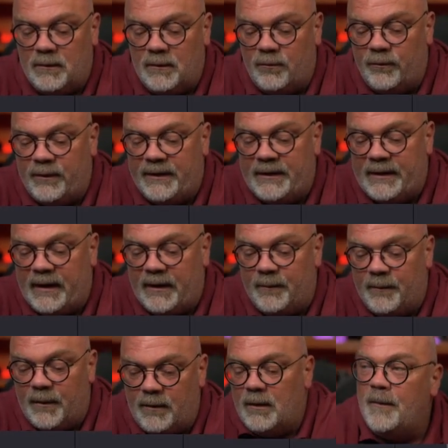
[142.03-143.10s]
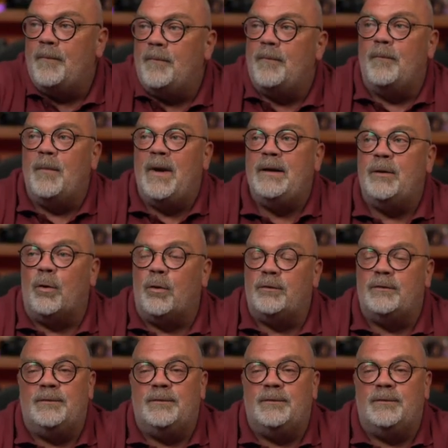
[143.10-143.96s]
rename my node.